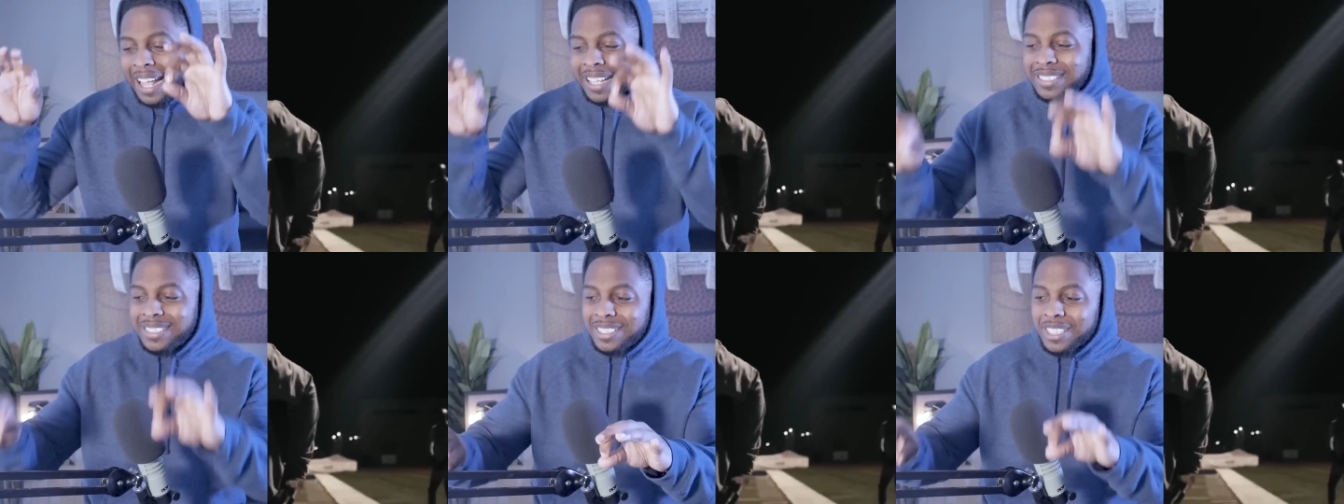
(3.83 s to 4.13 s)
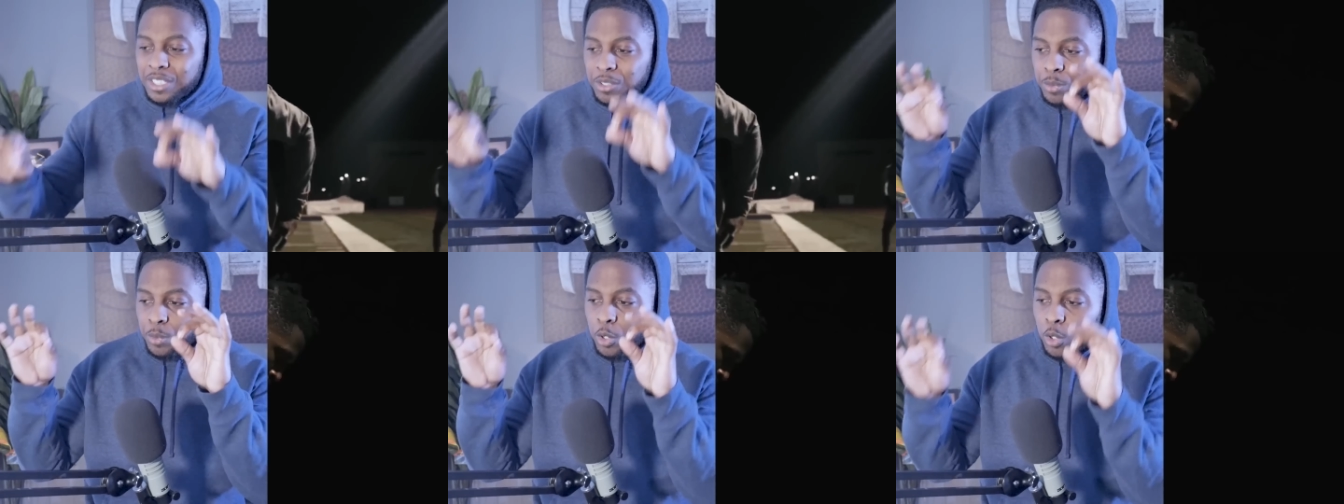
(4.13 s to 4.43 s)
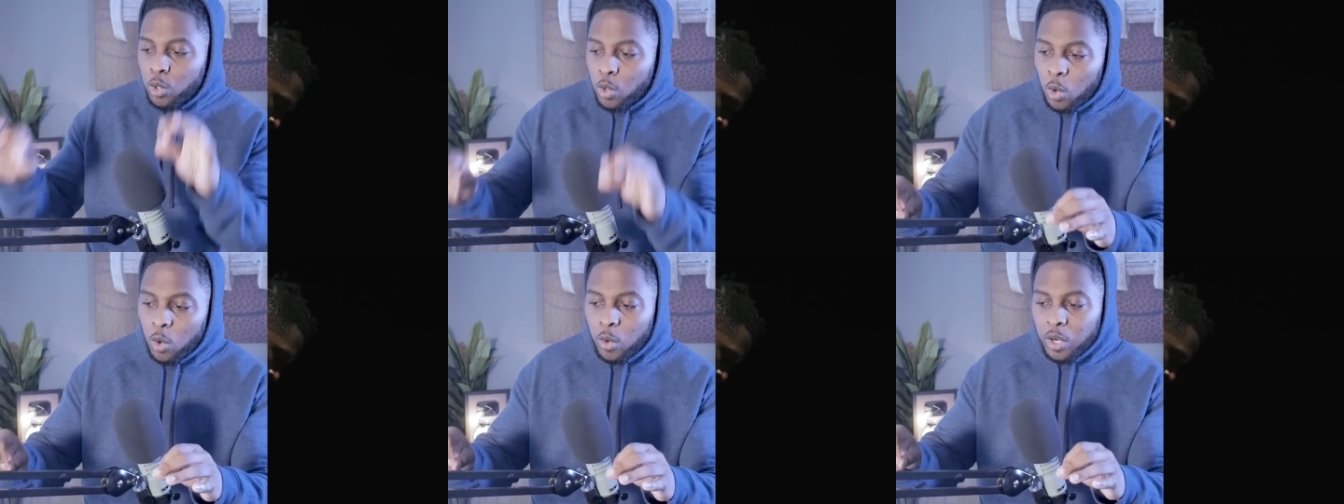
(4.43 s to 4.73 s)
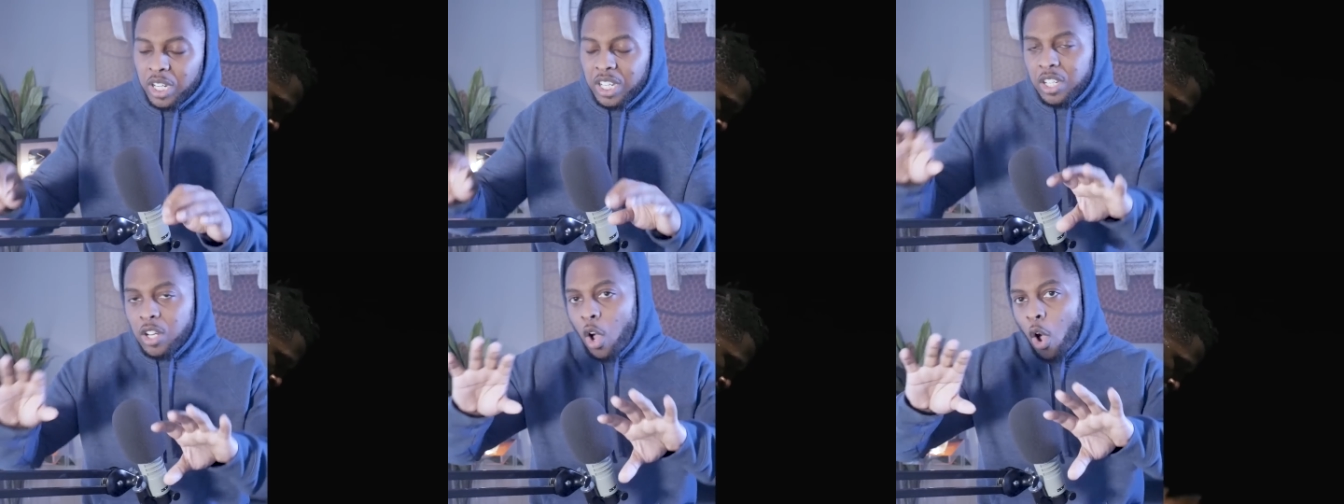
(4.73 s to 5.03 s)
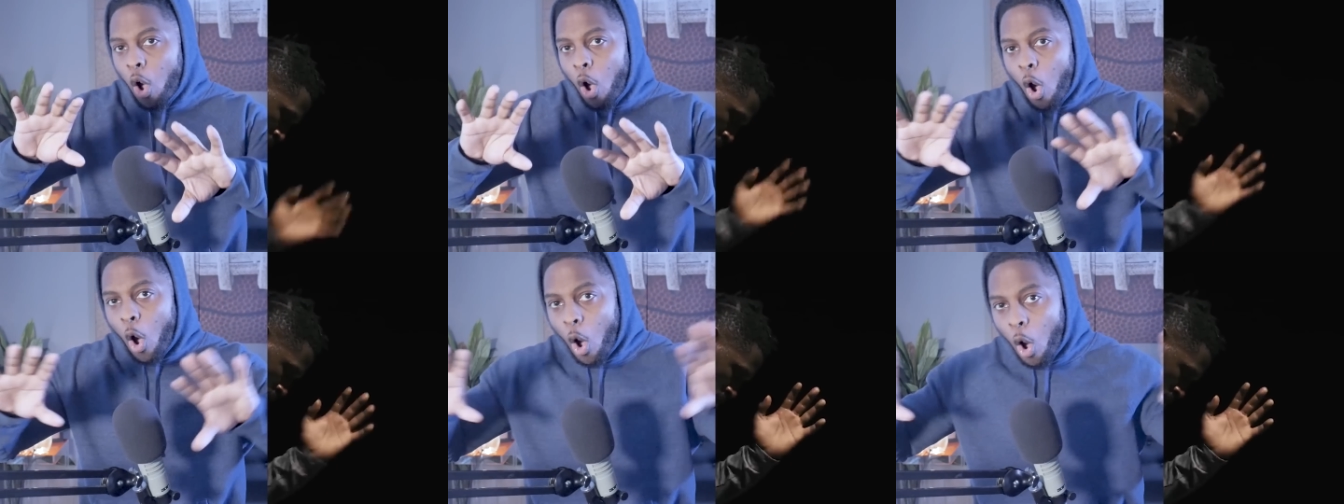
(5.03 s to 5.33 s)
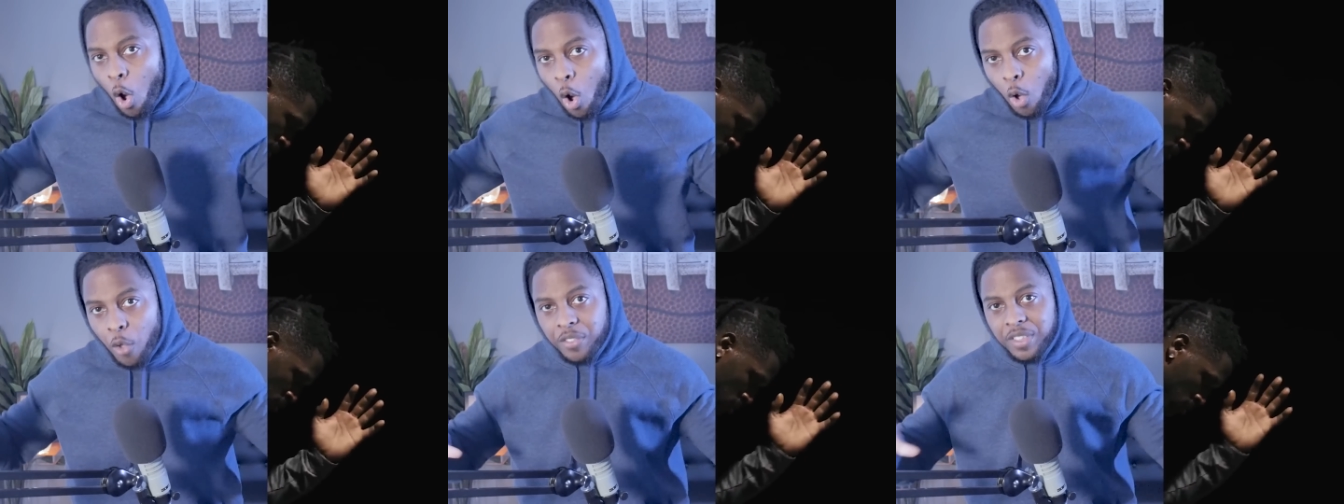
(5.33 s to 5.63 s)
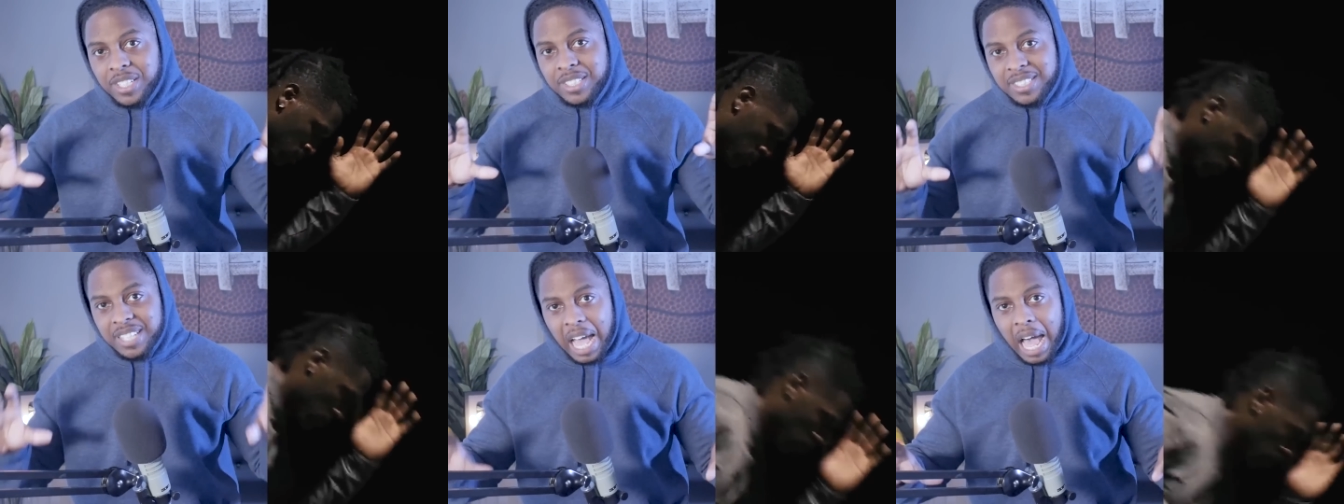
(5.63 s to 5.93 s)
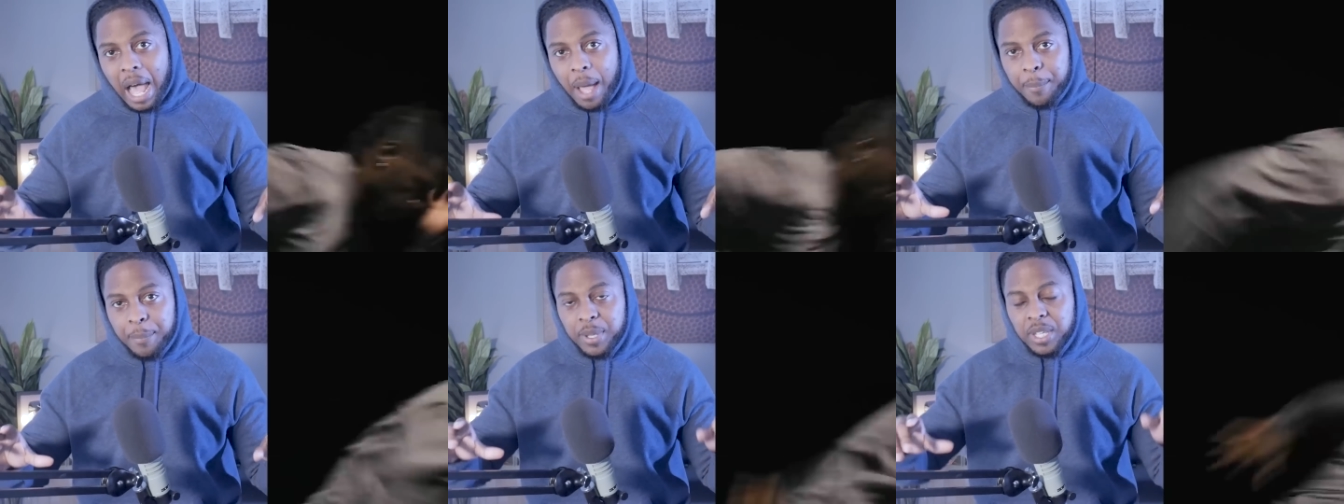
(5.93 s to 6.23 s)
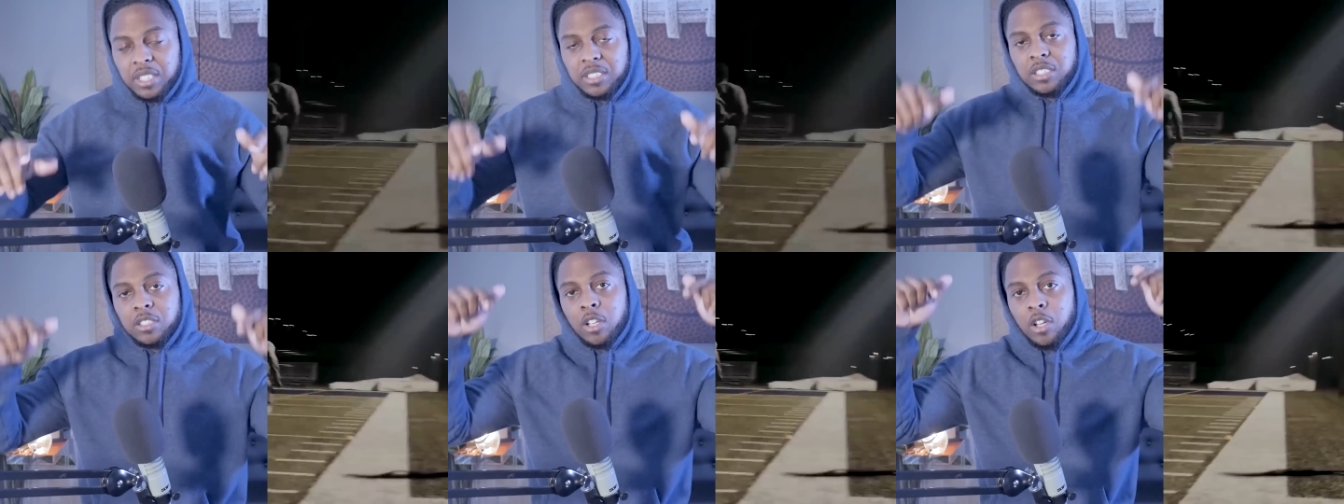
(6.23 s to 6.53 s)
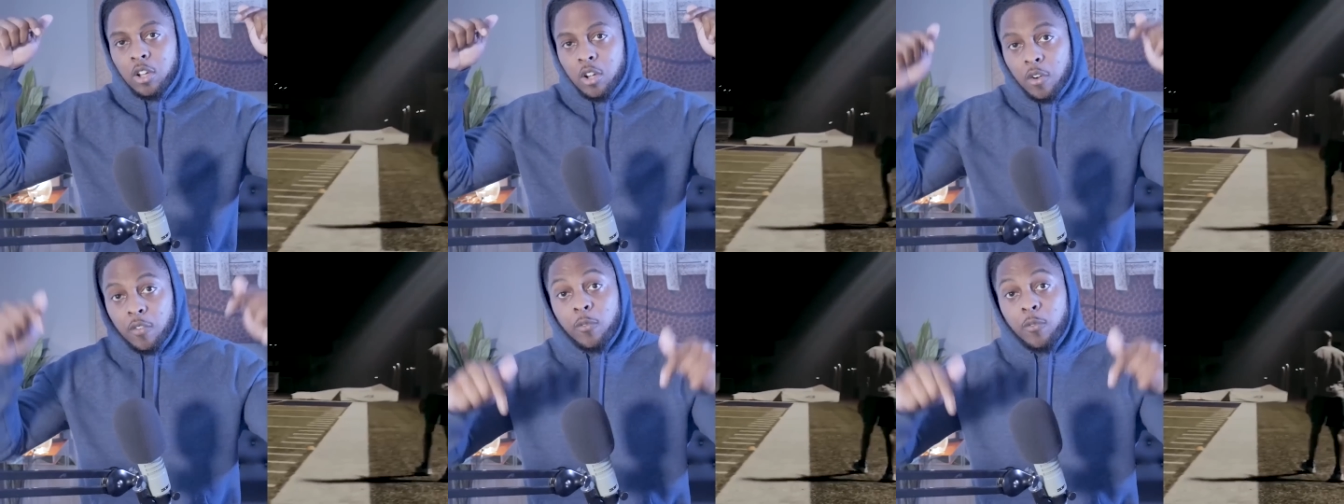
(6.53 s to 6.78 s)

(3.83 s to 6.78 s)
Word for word: I just recorded all the topics